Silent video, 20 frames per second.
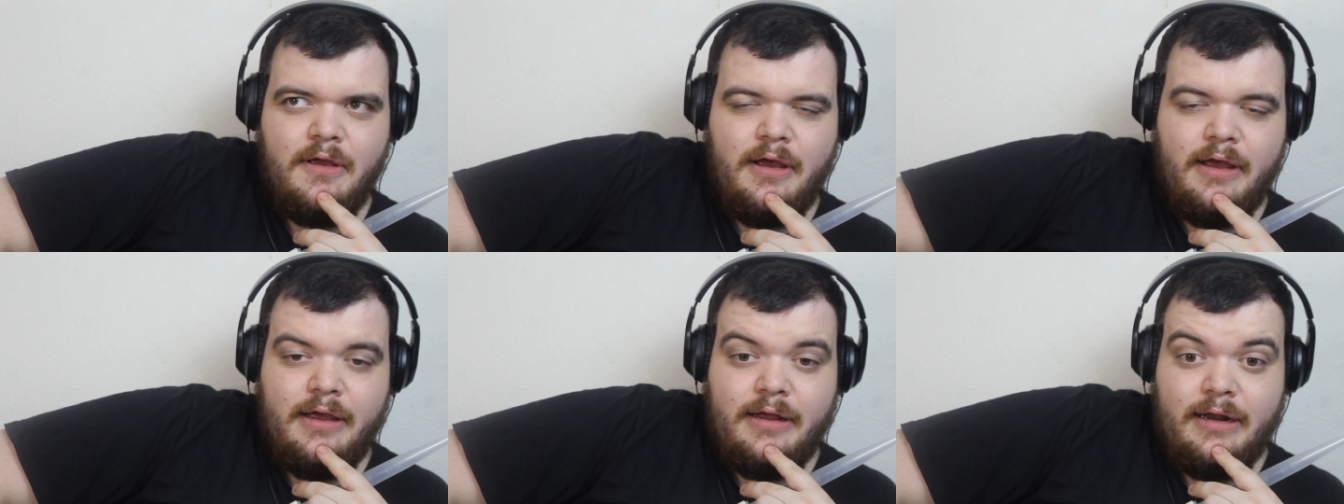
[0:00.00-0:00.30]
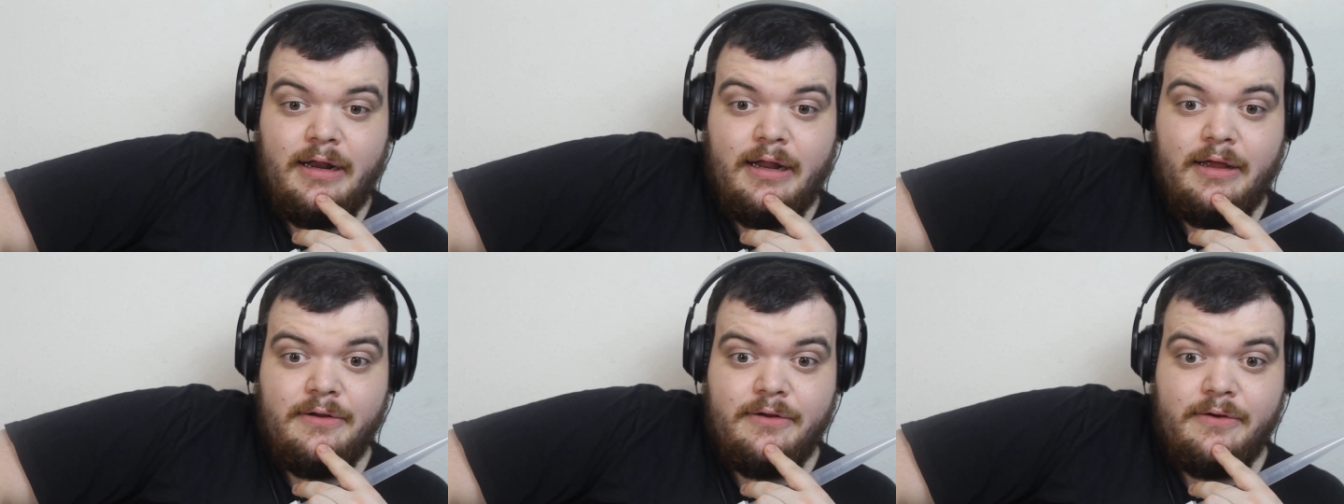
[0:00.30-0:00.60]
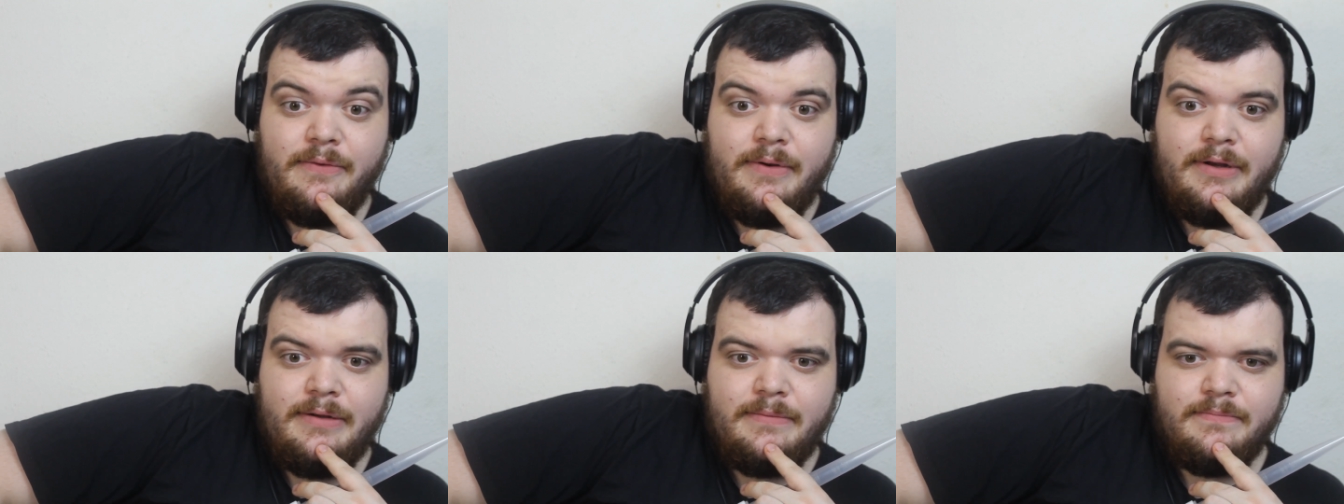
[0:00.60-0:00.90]
I had allowed
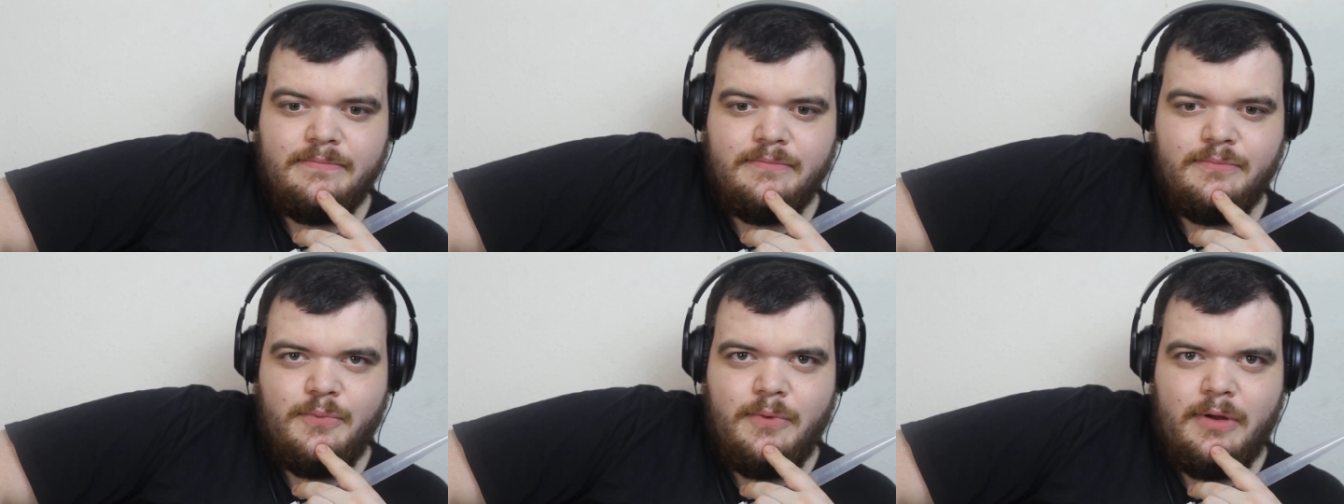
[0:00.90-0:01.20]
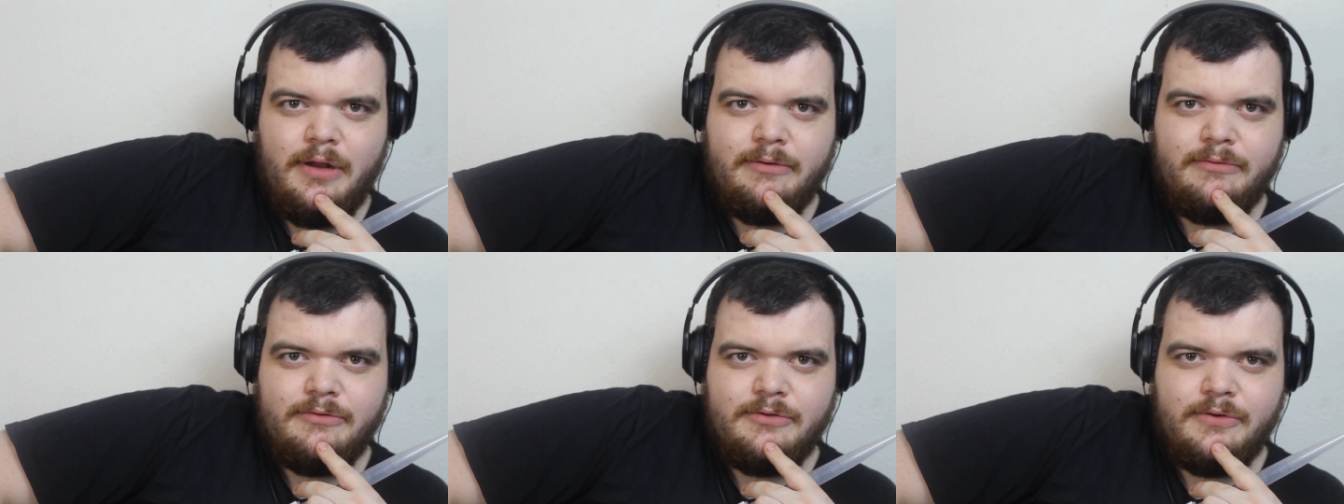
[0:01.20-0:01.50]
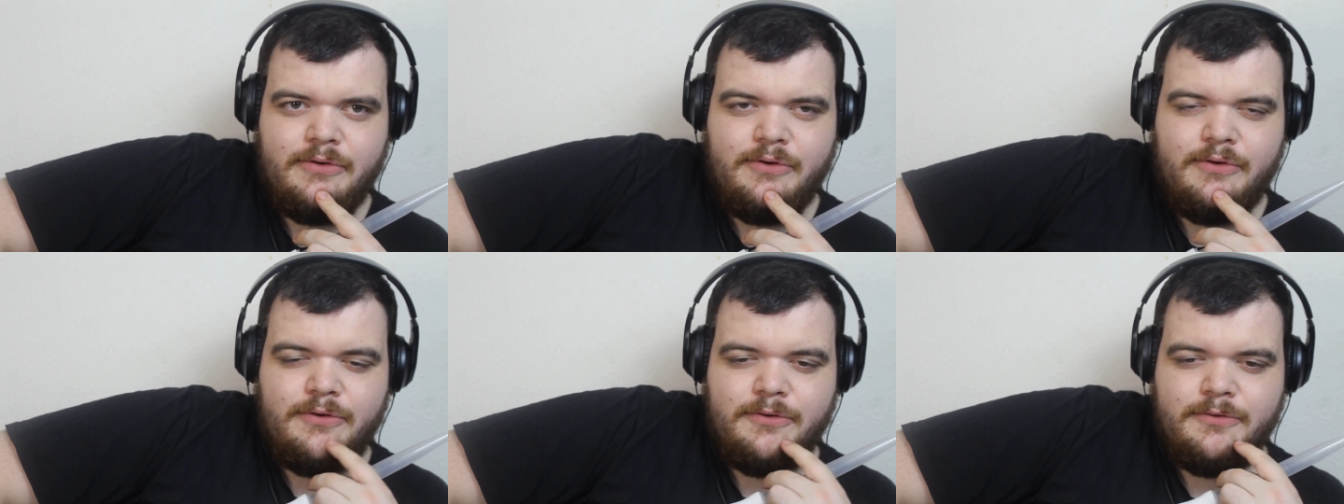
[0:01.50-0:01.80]
her in while I was
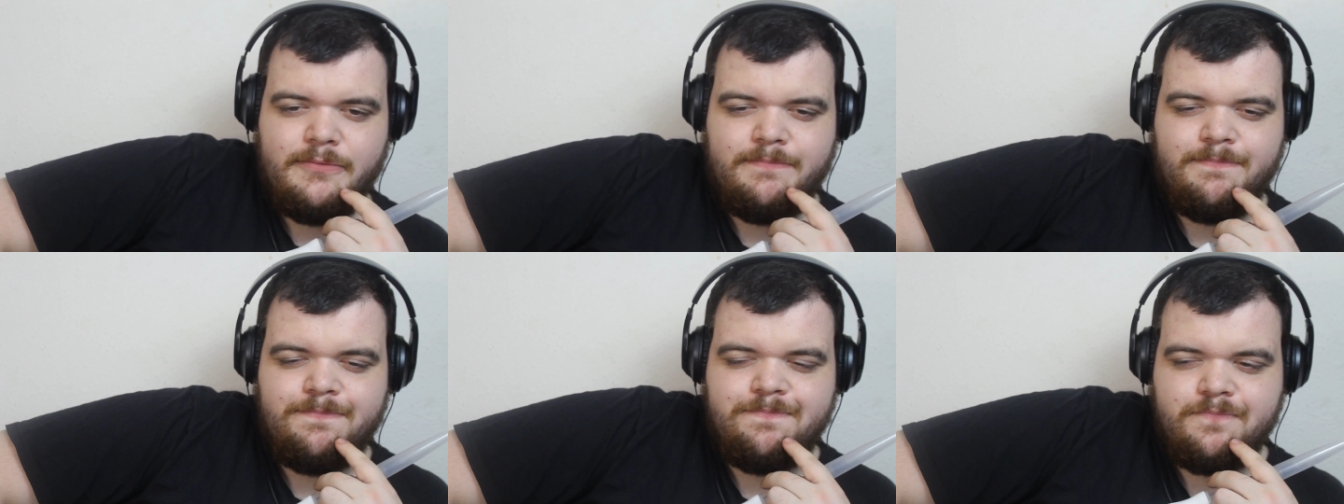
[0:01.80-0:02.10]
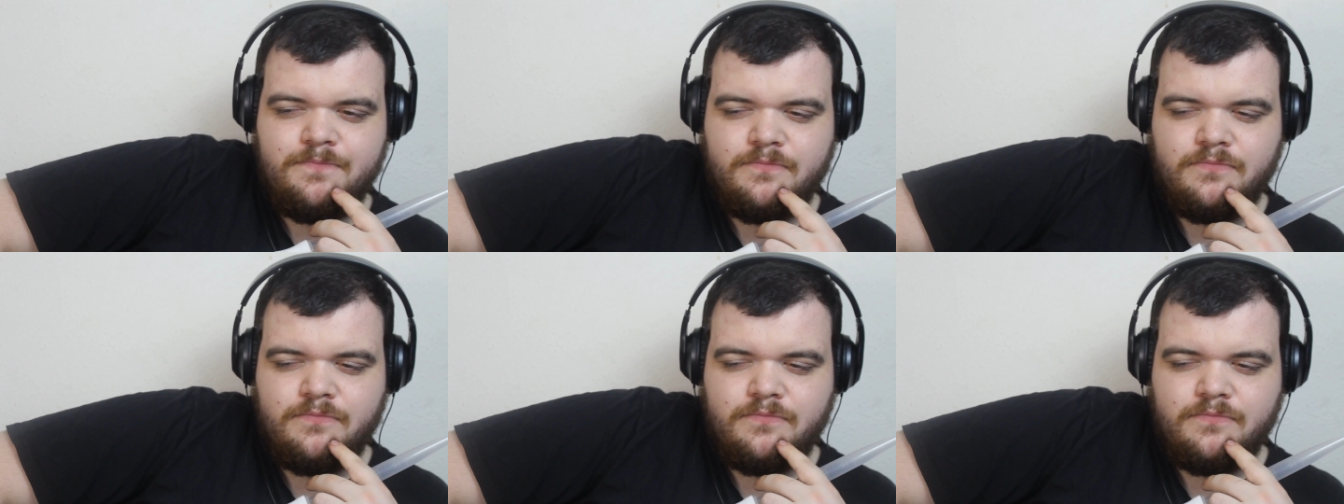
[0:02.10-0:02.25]
recording,